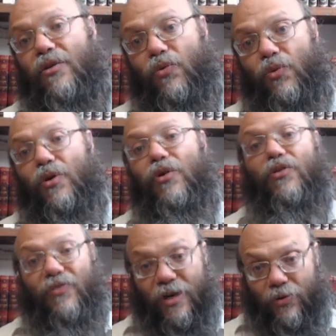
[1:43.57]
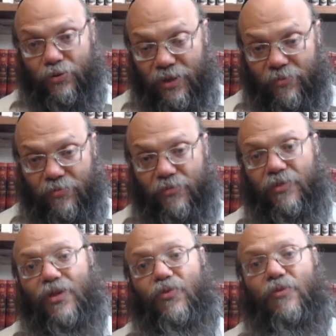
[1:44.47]
world of Akudim
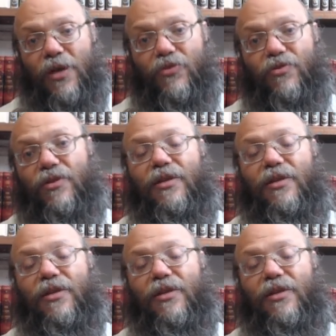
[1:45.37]
that we mentioned.